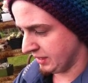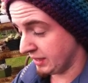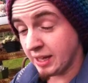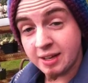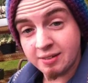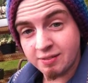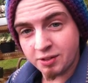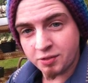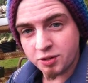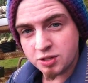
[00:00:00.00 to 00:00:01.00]
And then,
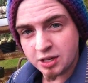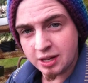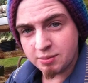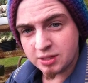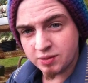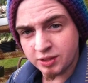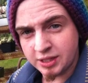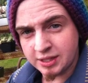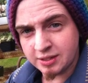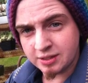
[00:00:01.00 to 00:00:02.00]
for the first time in several
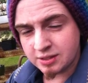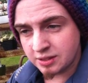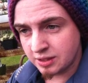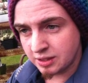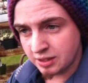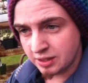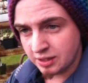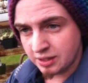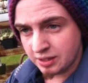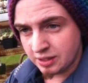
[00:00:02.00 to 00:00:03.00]
years,
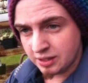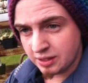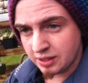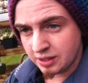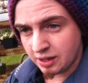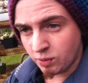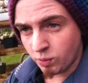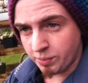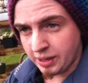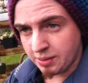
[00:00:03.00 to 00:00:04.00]
I
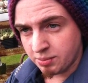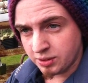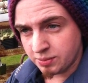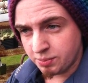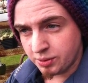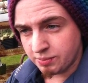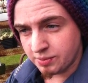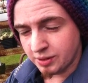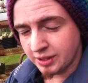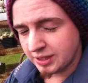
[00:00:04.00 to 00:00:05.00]
will be able to put
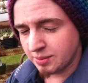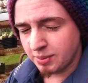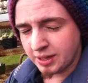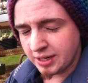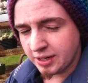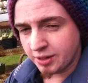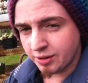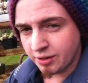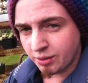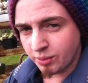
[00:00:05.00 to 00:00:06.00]
the little money I
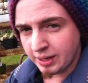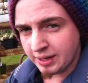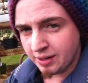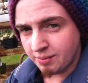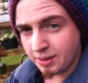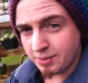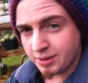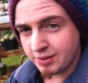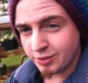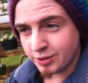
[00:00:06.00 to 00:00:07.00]
earn away,
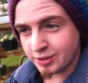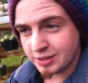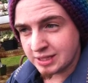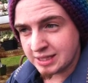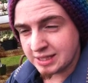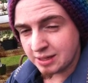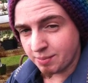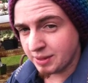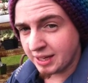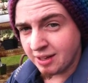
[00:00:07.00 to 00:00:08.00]
maybe for
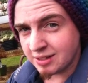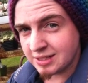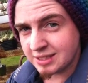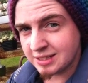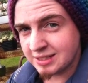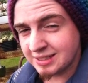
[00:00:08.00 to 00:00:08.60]
something else.